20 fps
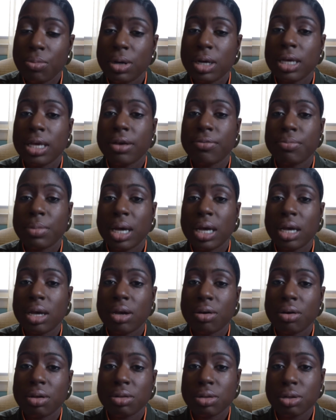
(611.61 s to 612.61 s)
would give my
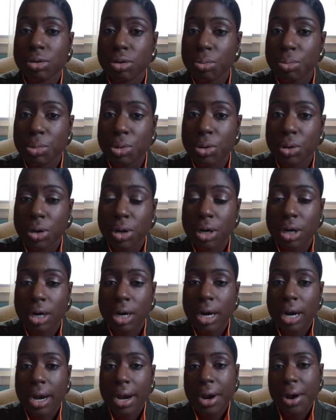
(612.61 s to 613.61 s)
hair a little more
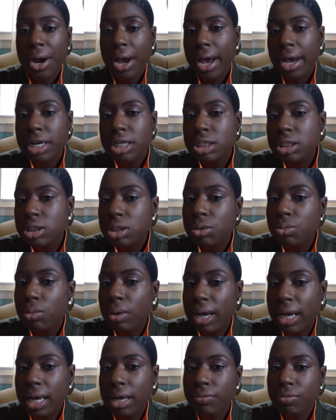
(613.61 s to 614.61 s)
extra
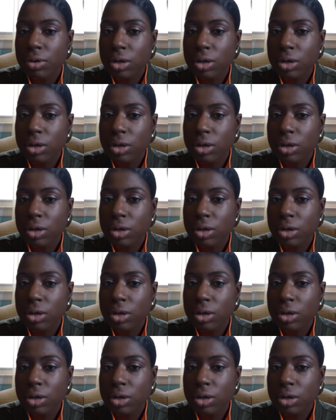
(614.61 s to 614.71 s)
wave.